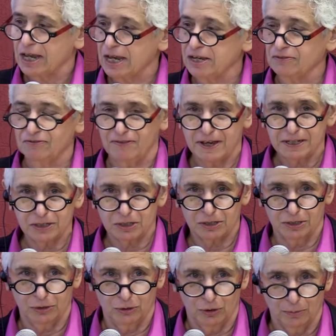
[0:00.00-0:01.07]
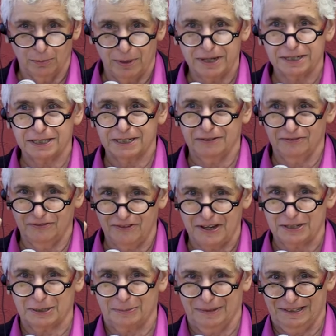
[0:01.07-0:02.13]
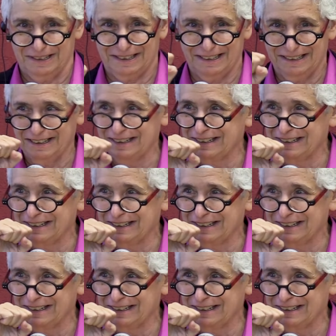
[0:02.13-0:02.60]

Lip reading: invest in your best investment.